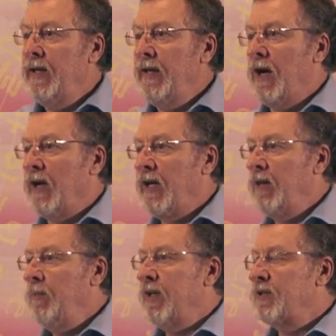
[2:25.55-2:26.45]
Now, it
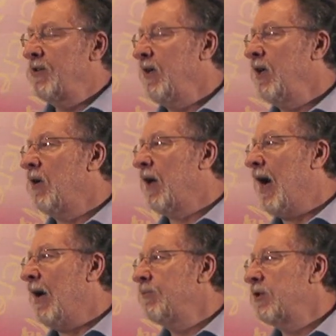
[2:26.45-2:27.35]
can be a single
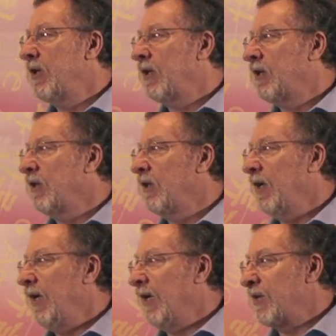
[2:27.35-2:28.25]
object
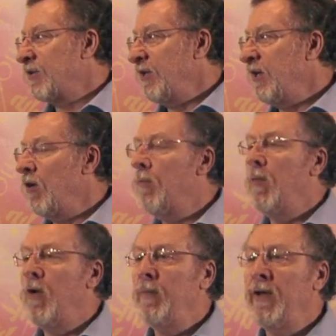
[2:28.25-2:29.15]
in a single
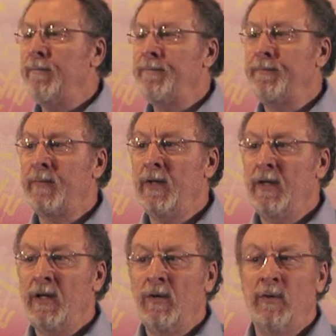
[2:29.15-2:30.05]
moment,
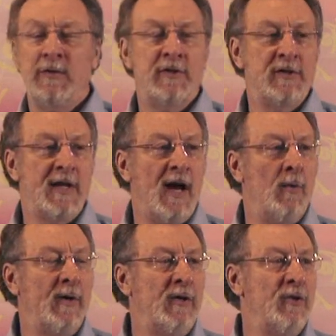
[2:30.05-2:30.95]
which is how
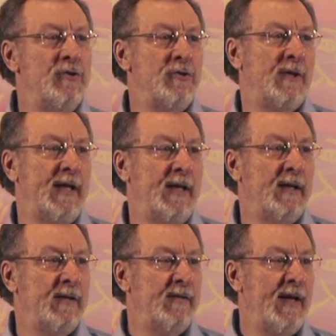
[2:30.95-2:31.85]
we usually
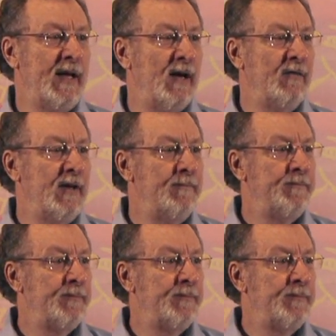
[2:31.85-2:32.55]
think of it,